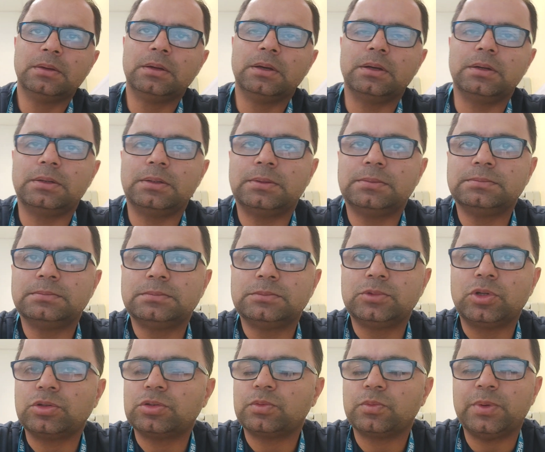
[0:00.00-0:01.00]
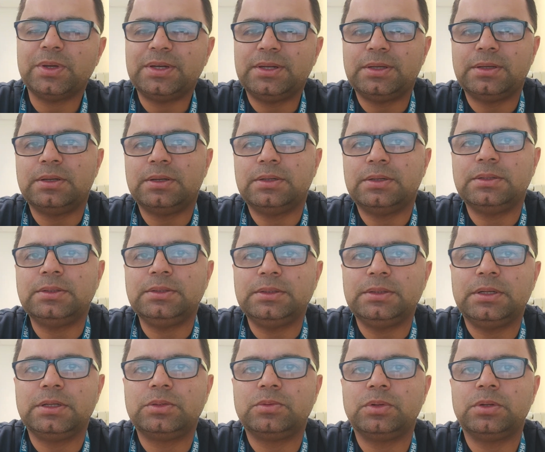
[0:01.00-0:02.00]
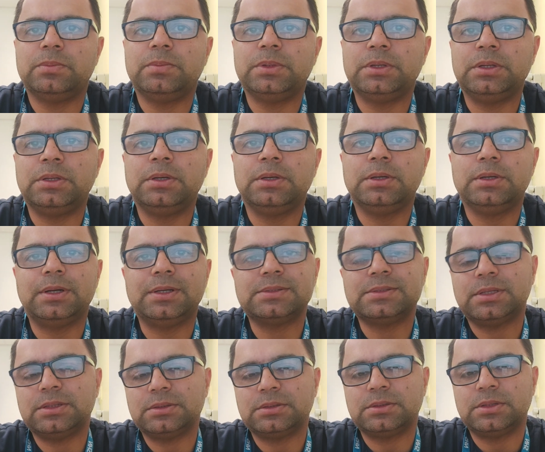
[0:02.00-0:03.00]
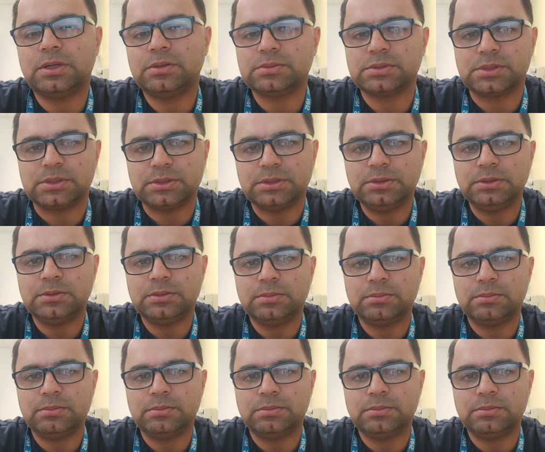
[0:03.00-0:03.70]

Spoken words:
Not very high, it will be less than 1000,